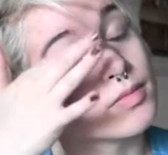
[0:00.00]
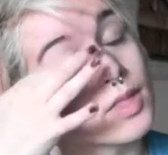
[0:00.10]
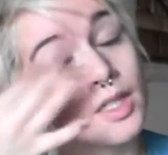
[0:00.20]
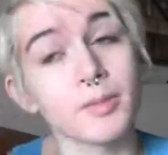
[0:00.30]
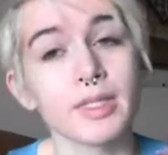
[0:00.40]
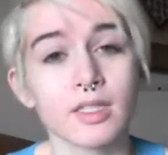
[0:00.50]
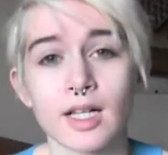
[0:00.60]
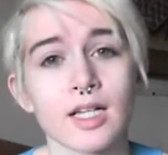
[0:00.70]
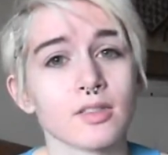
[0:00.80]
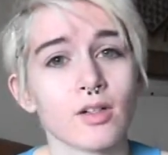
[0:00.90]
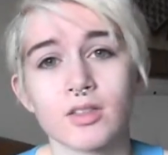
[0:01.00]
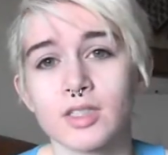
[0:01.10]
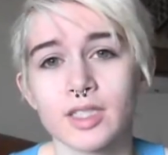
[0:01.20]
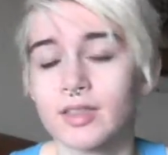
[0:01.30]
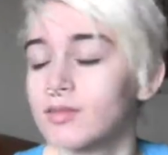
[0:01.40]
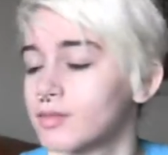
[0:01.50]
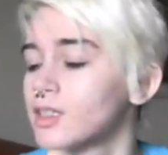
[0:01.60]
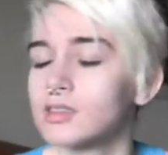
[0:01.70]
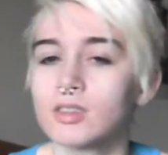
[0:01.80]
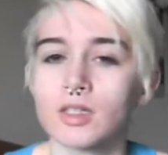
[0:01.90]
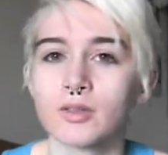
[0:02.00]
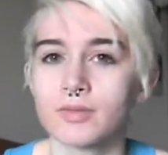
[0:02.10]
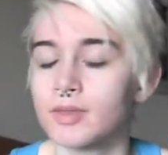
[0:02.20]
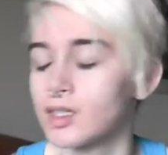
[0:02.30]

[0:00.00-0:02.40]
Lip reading: it makes it last longer, like, so